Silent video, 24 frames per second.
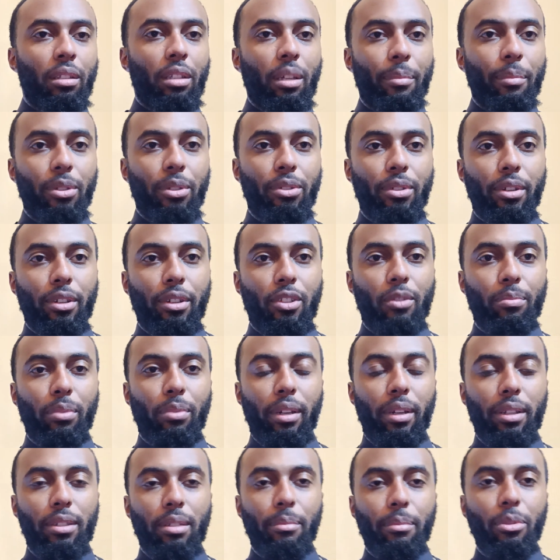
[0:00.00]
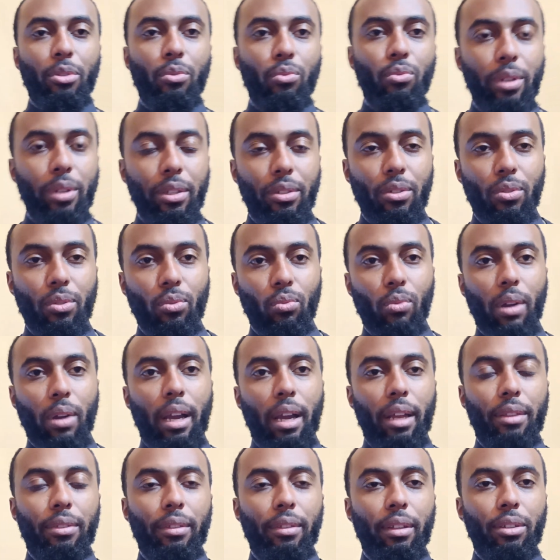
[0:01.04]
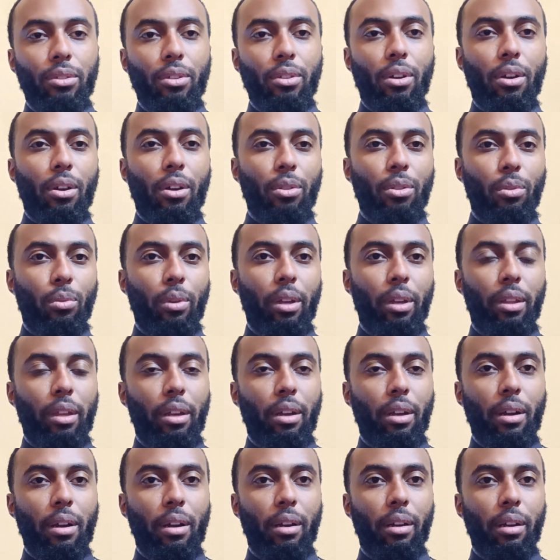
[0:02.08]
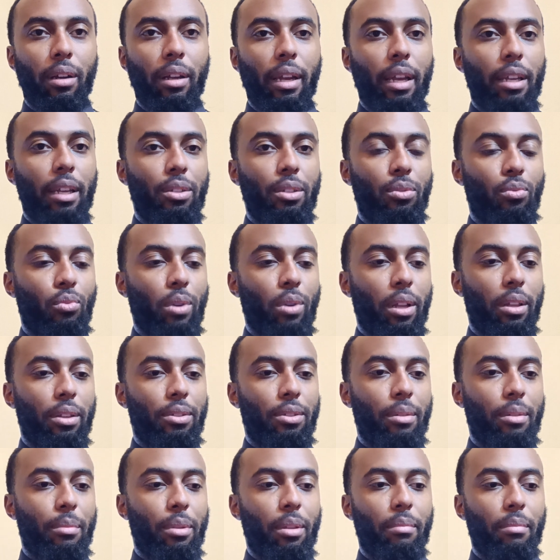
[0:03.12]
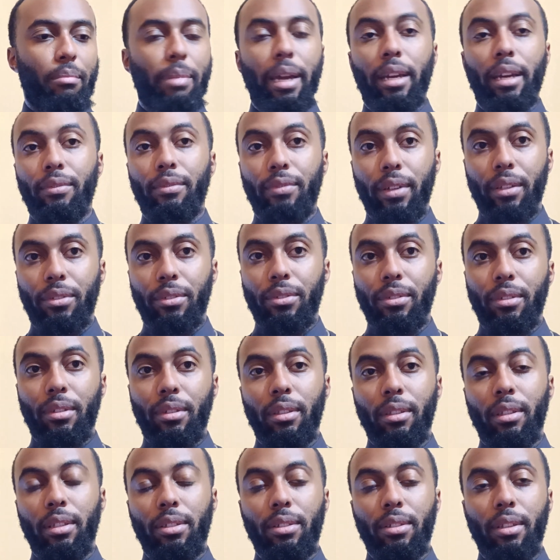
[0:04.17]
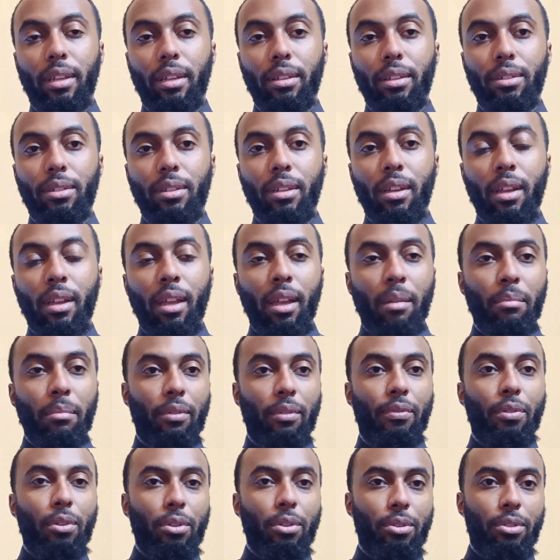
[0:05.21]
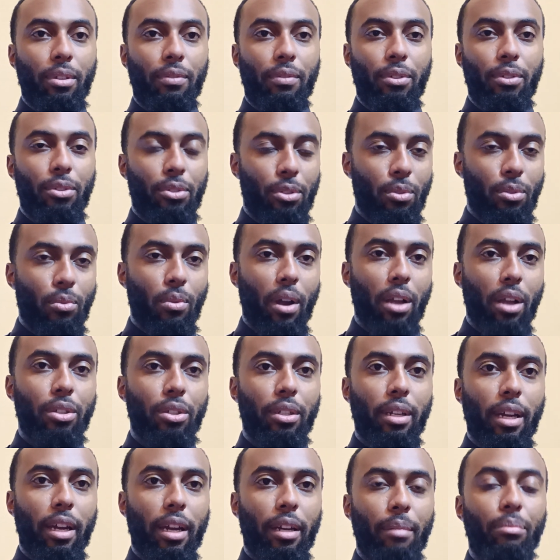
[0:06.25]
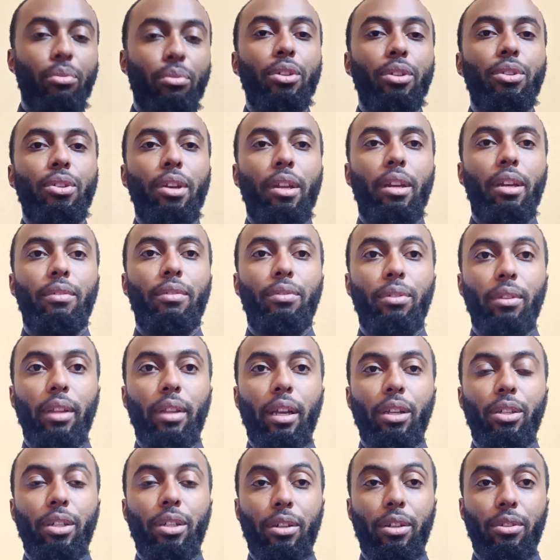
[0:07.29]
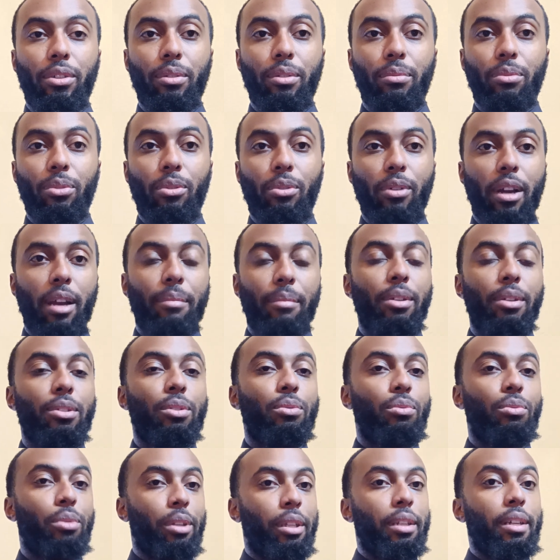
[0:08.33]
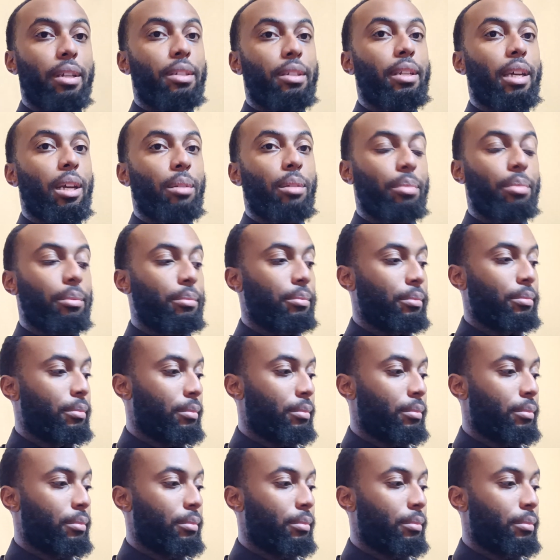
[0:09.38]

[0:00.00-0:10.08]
I'm going to start explaining some of the reasons why things are the way they are, as well as some of the benefits to these things. But first, if you're still watching, I'd appreciate it if you like, share, and subscribe because it really does help.